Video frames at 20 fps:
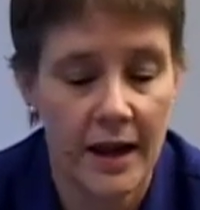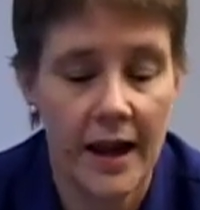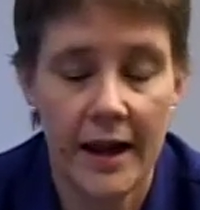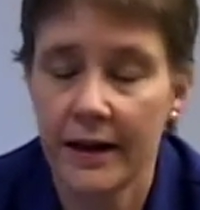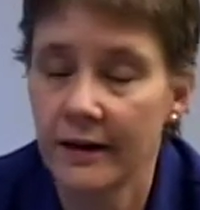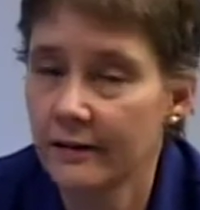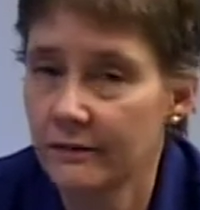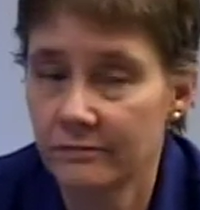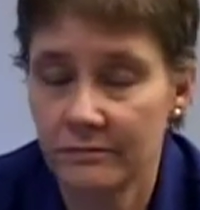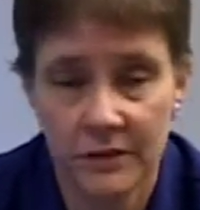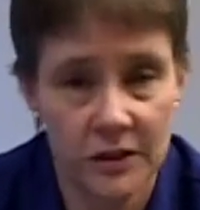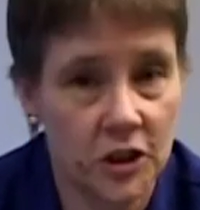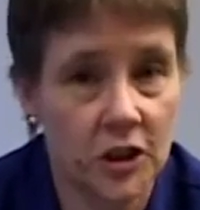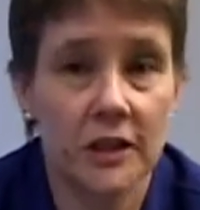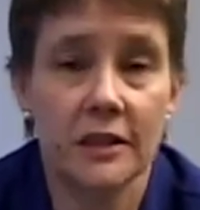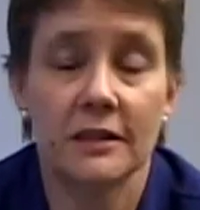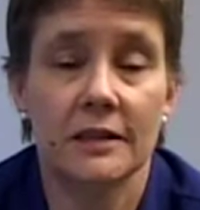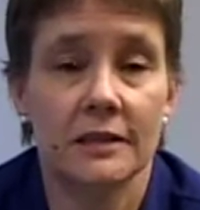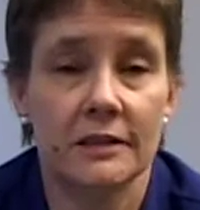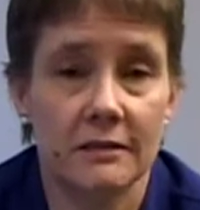And
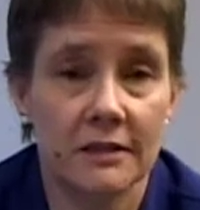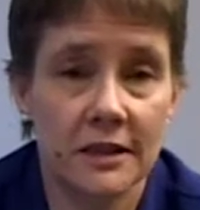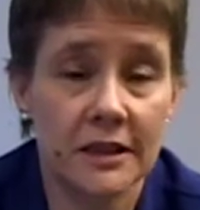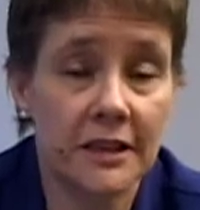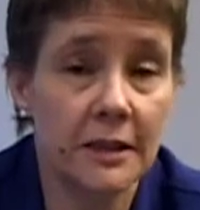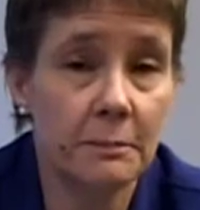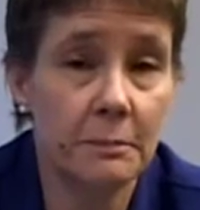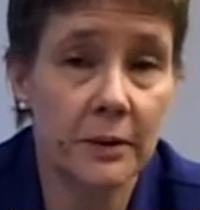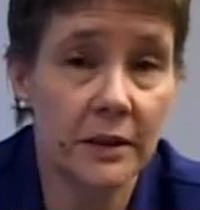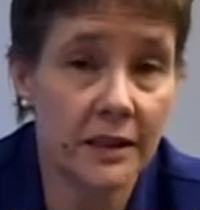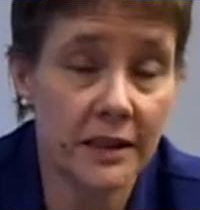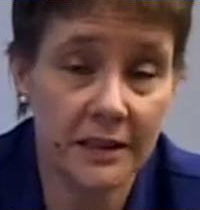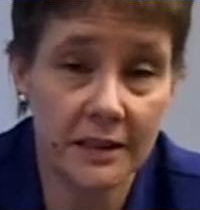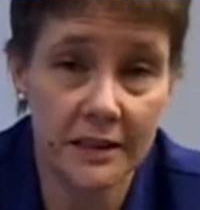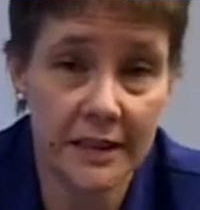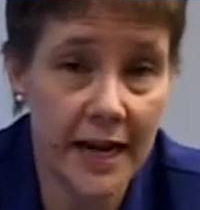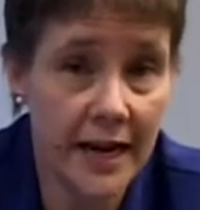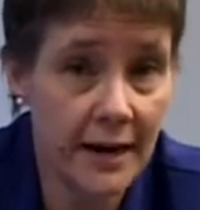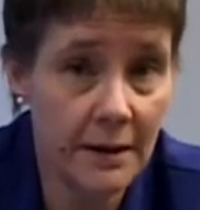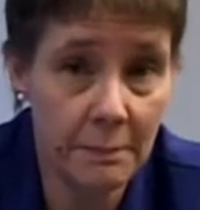just a simple
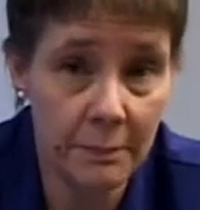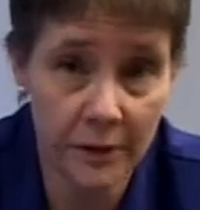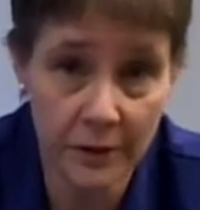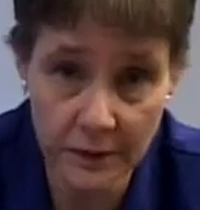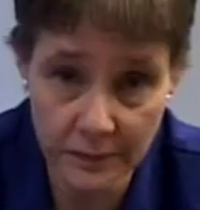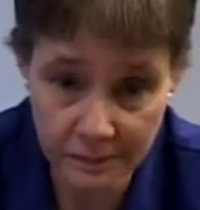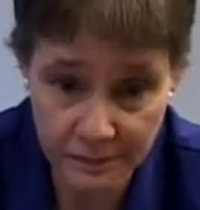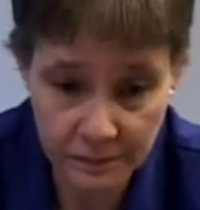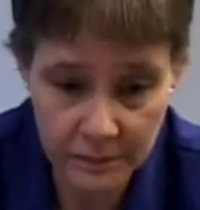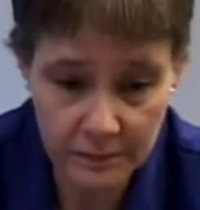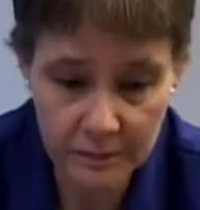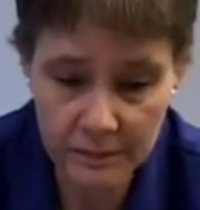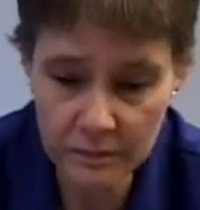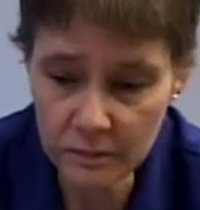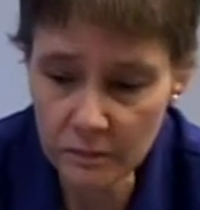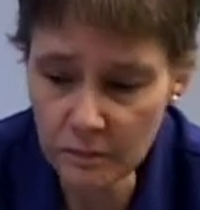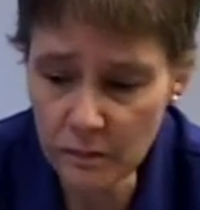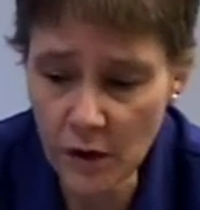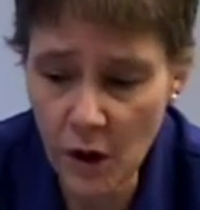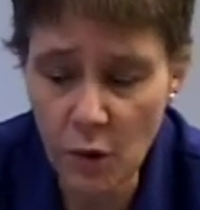example,
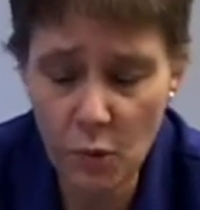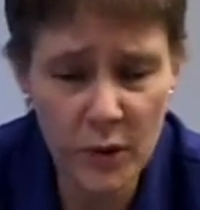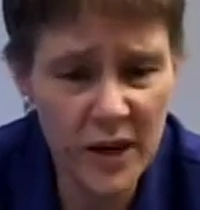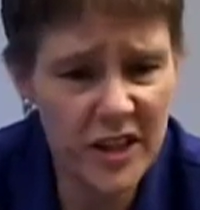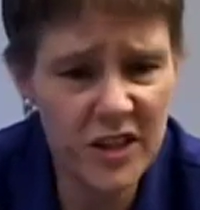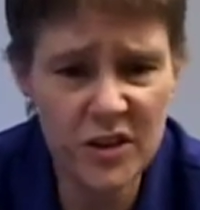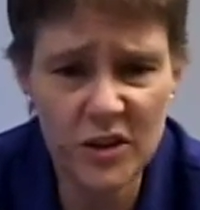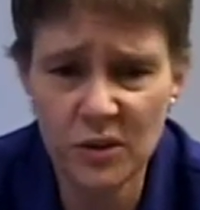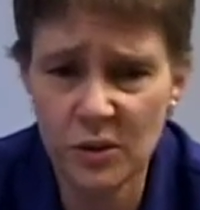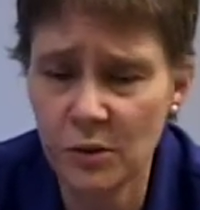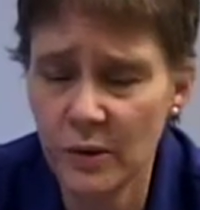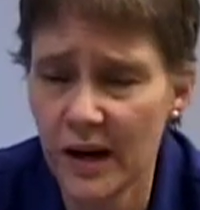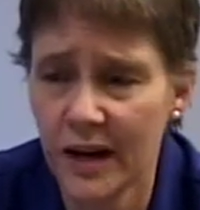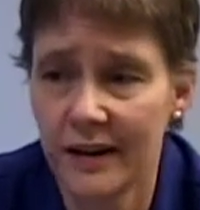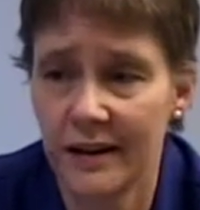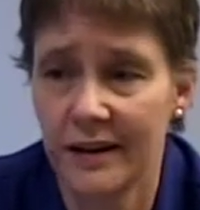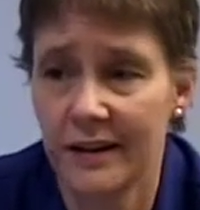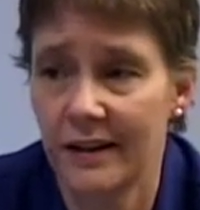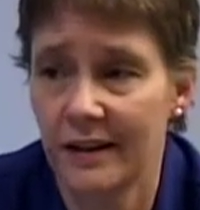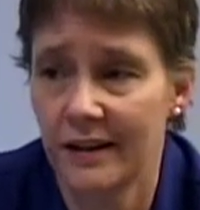we do
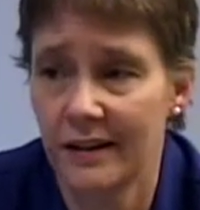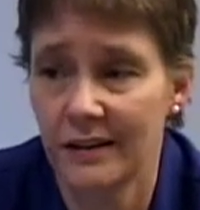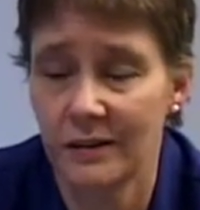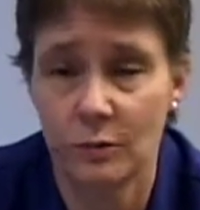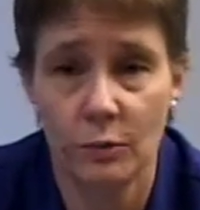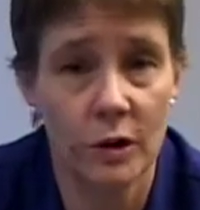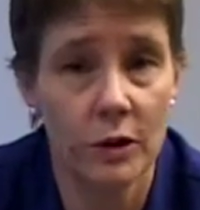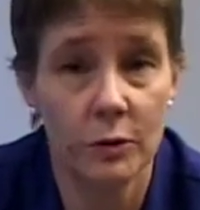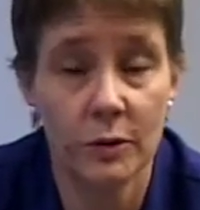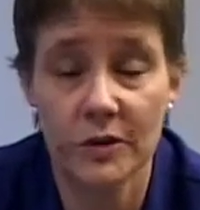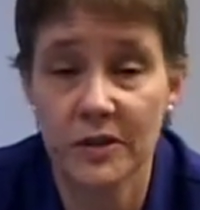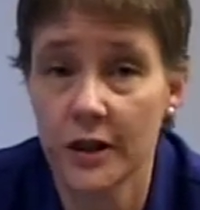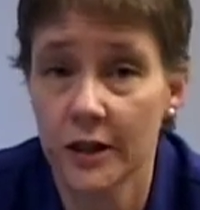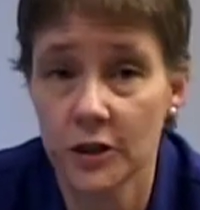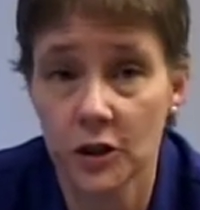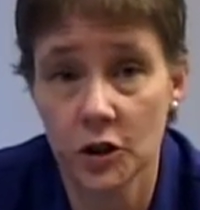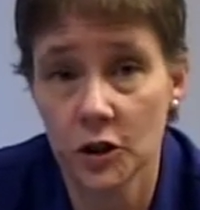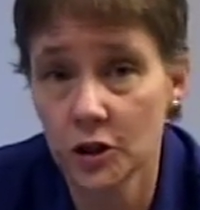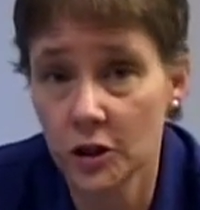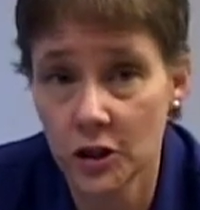work with
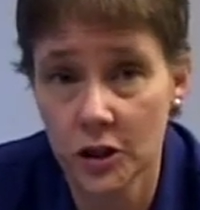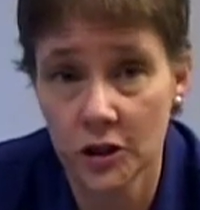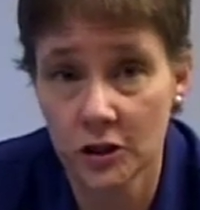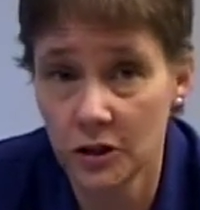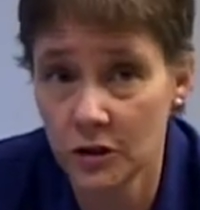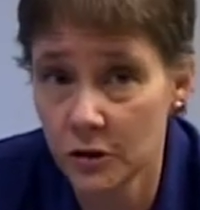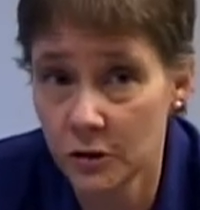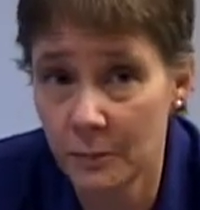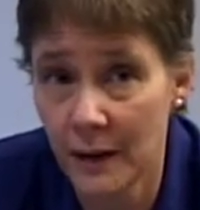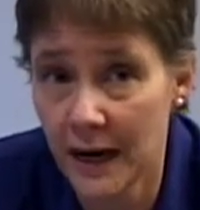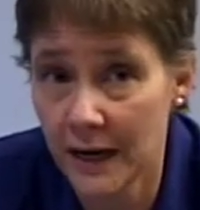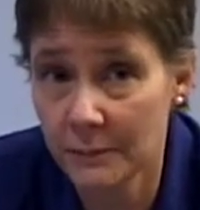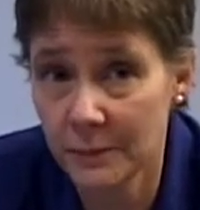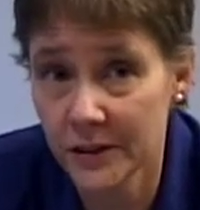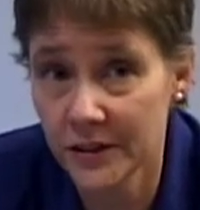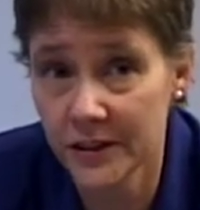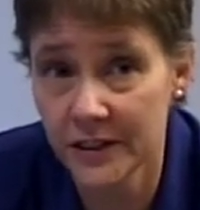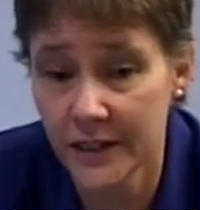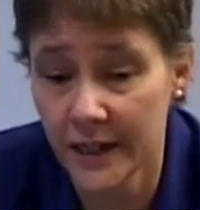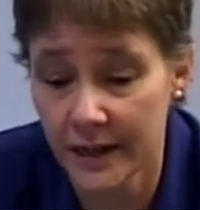our church and do
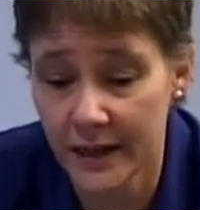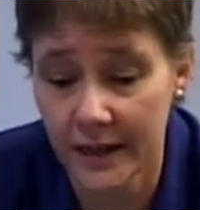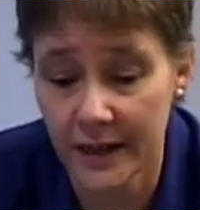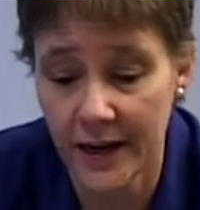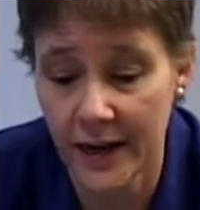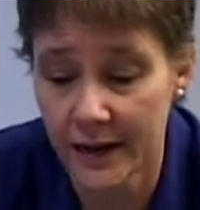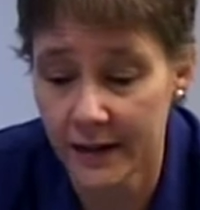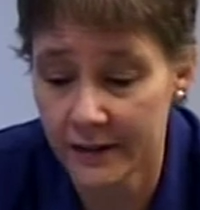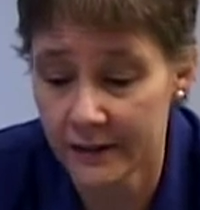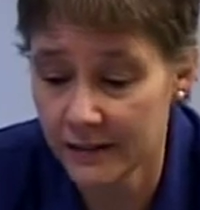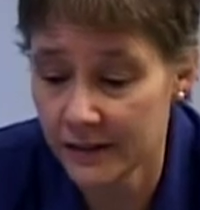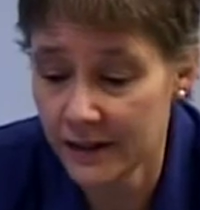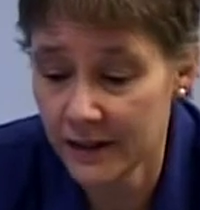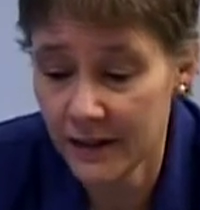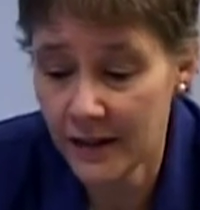Bible study, and